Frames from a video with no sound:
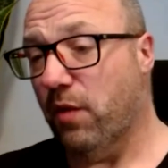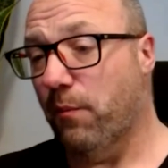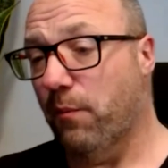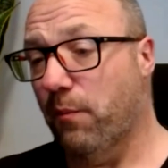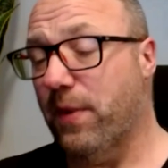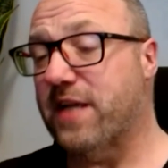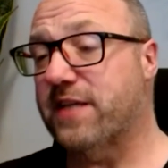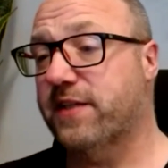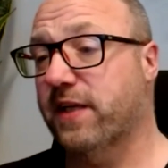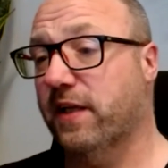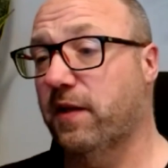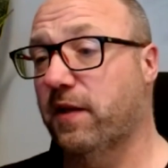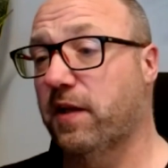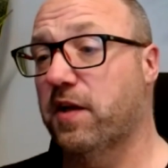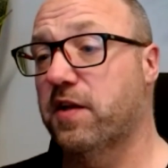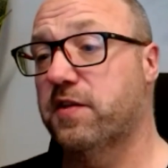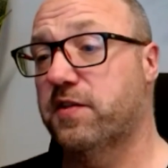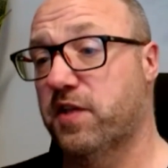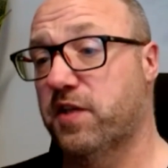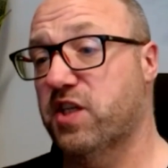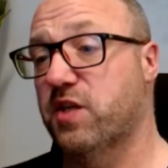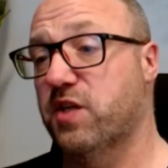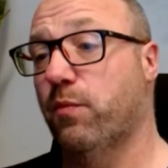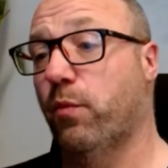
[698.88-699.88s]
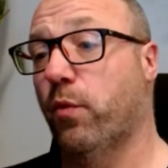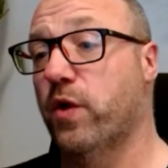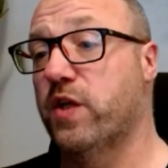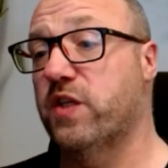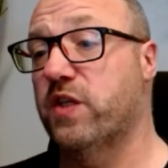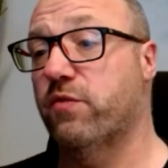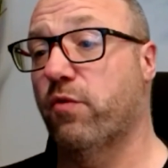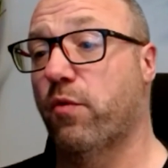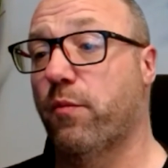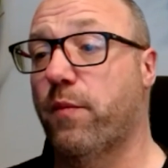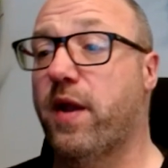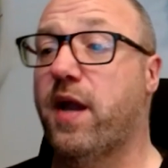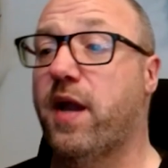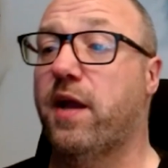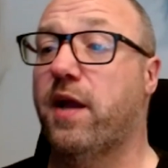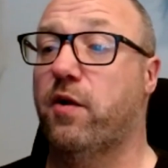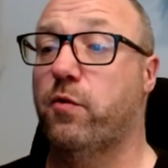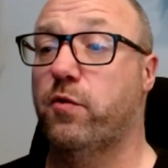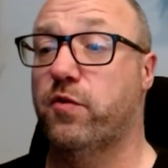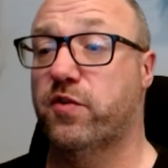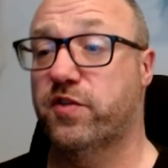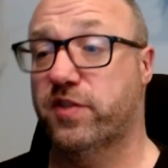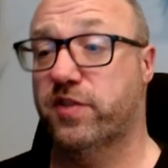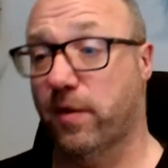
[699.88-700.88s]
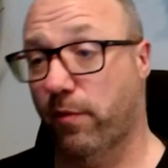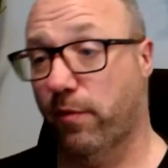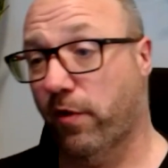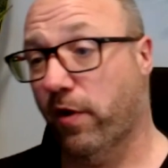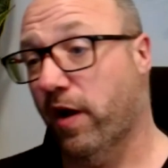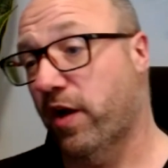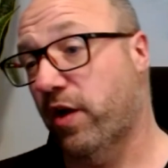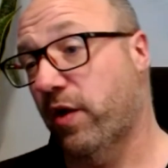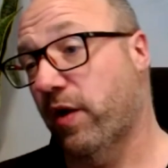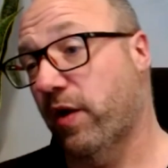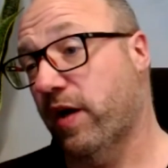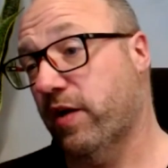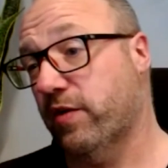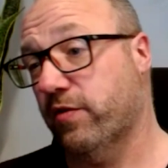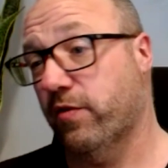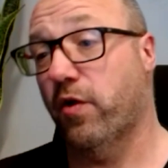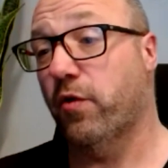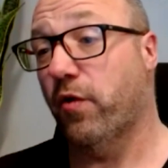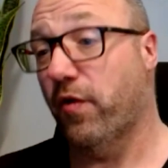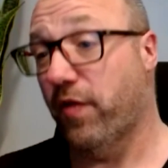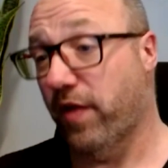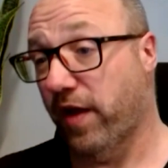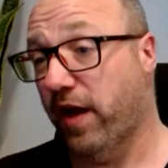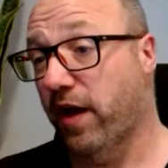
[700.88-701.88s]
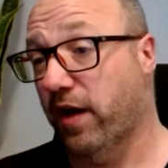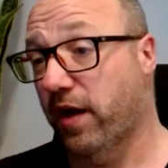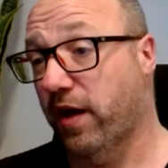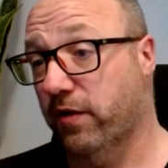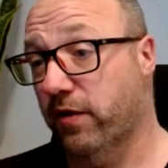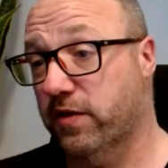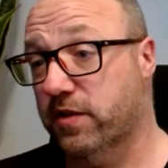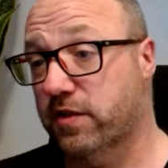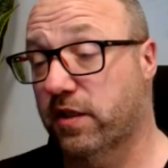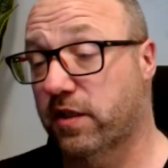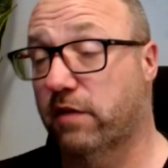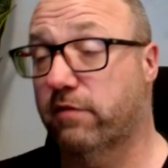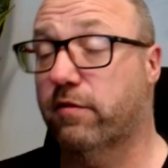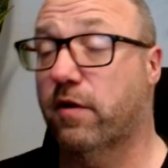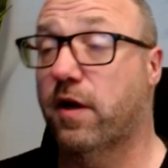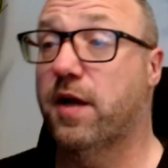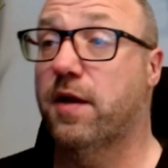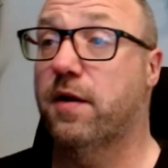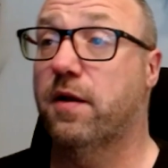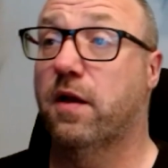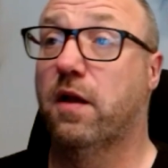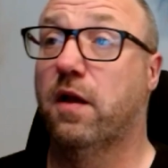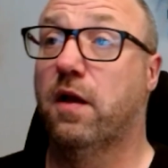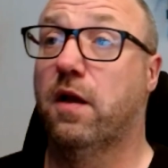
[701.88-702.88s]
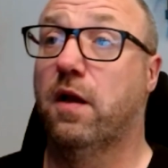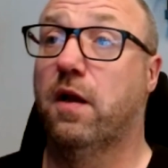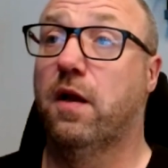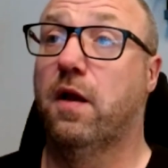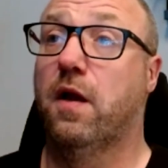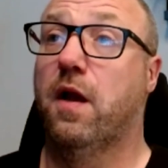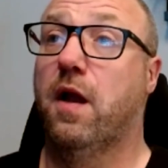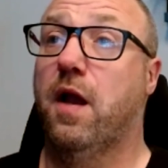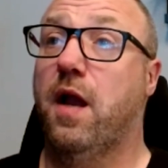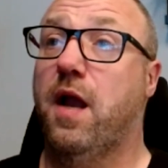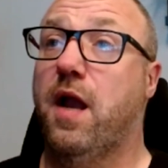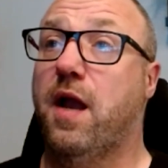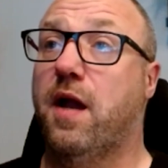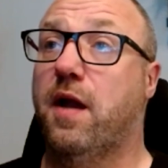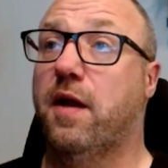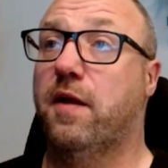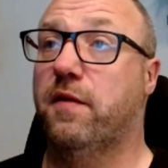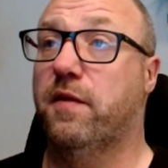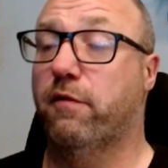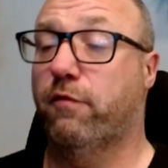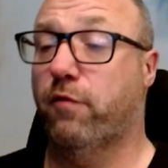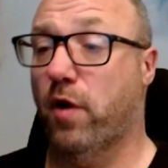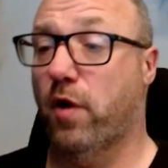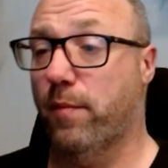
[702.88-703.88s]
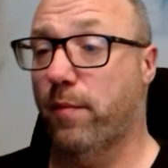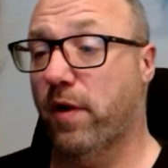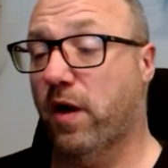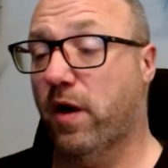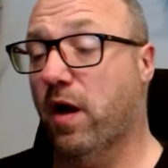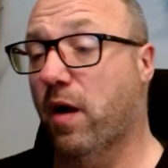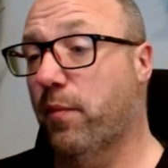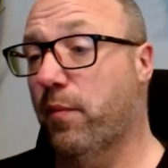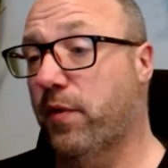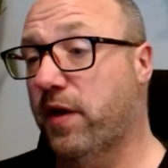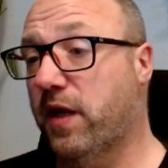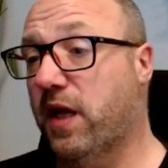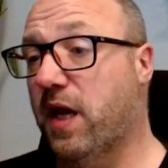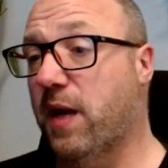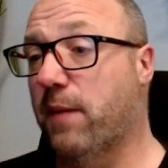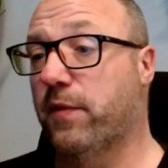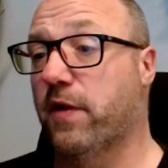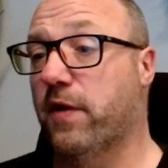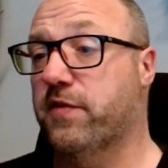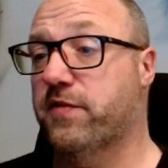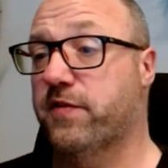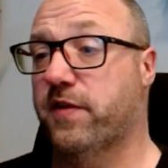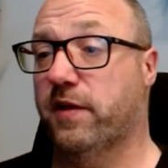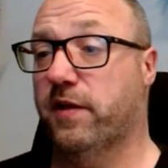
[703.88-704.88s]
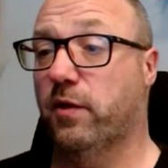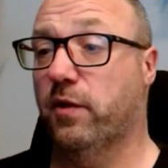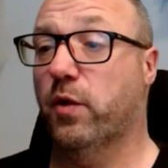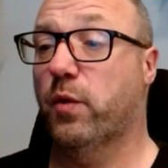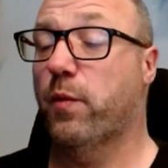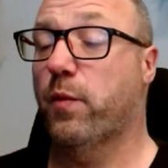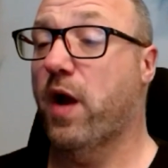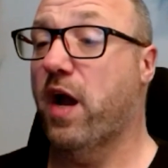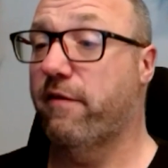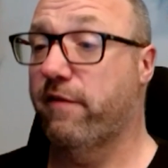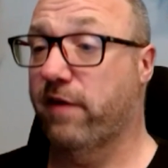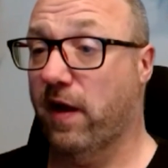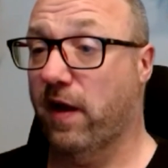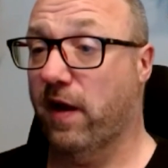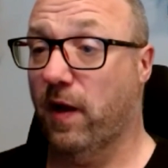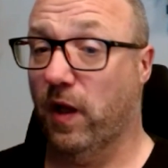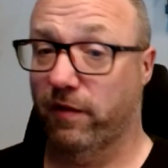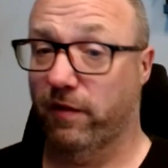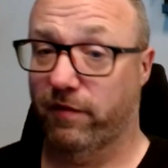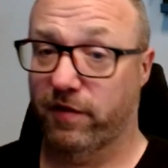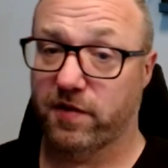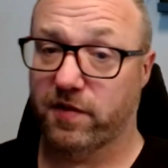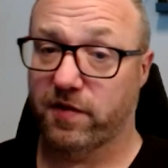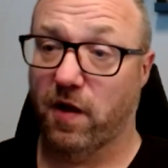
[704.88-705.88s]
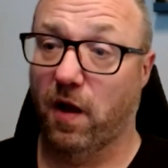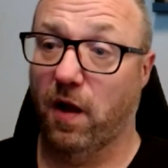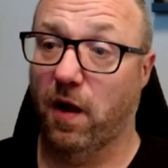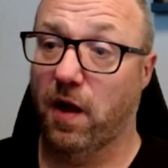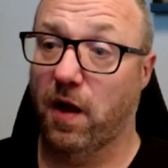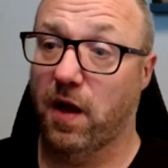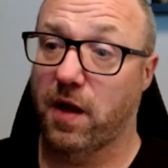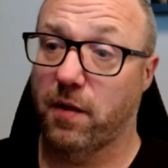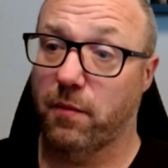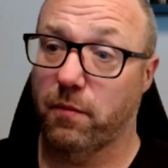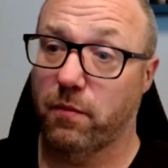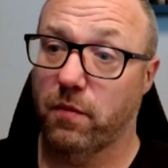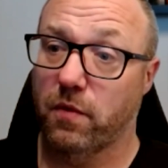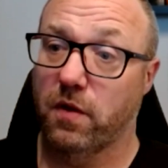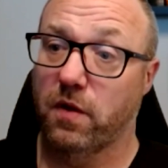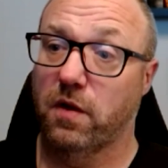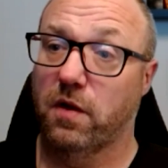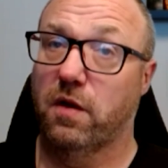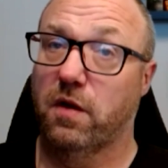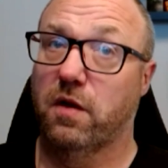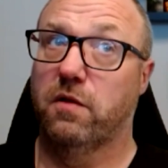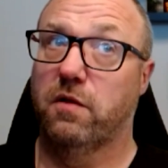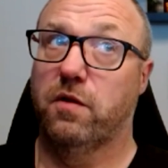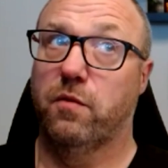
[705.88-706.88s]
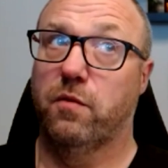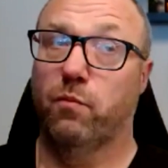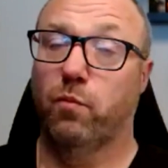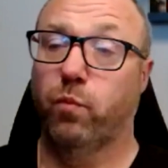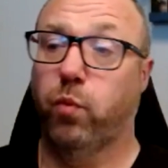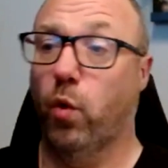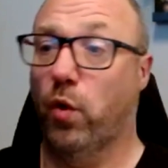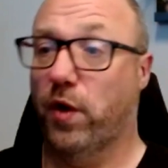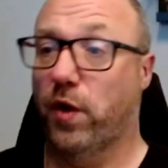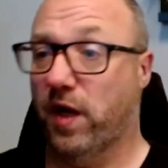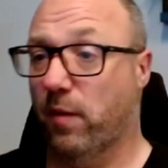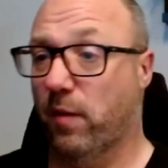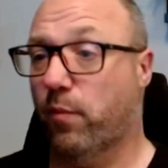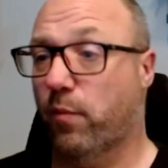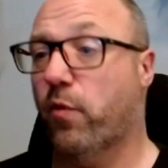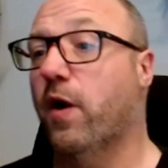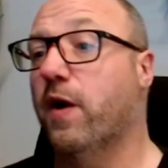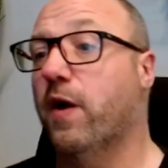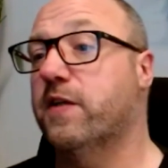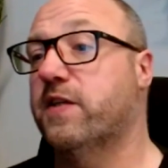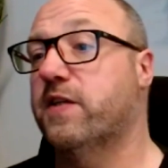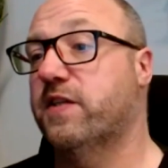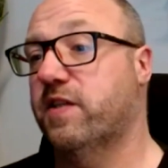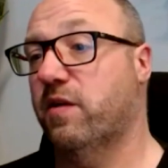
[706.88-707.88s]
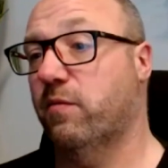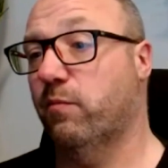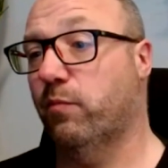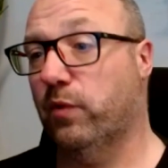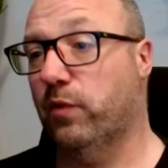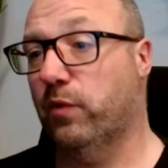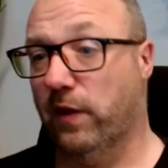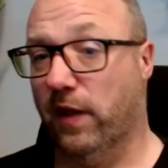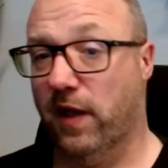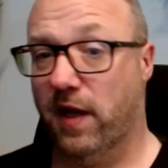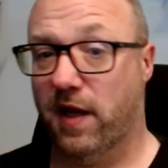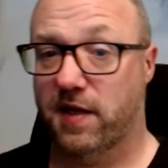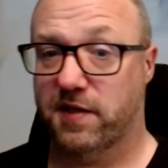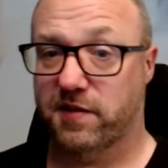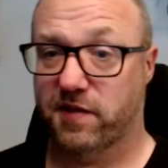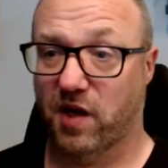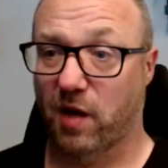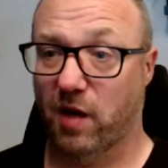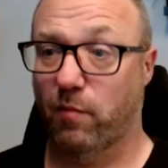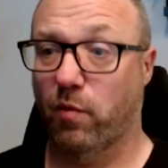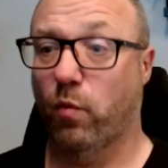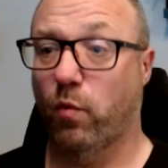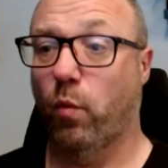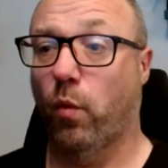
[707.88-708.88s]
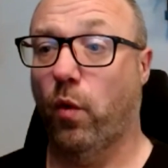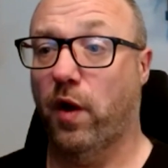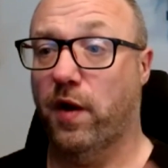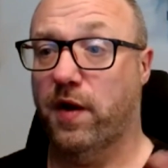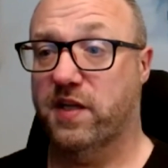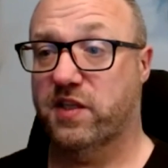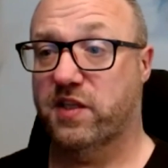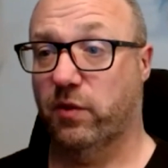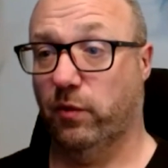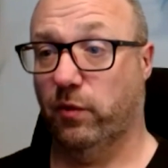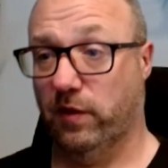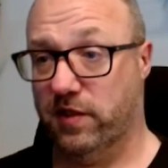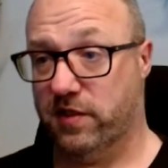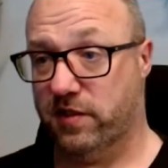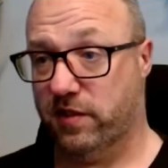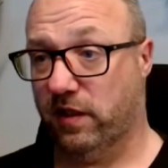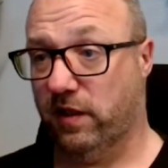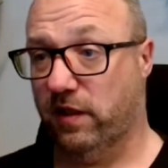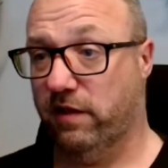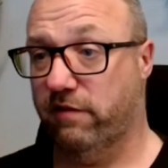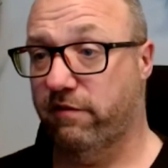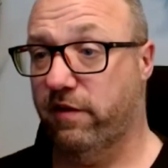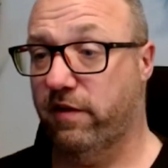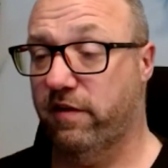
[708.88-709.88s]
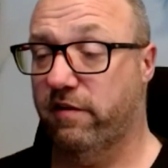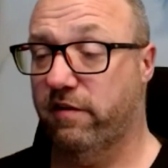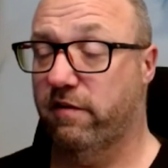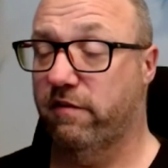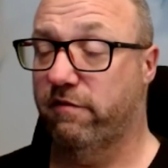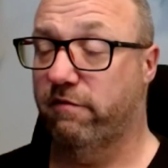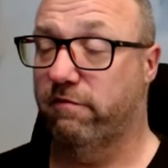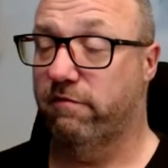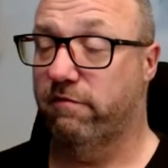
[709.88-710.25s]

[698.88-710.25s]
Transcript: basically the decision points were made and who the subcontractor are and all that kind of good stuff, right? And the pharma company came to us and said, look, we're having a hell of a time putting a process in place that, number one, is holistically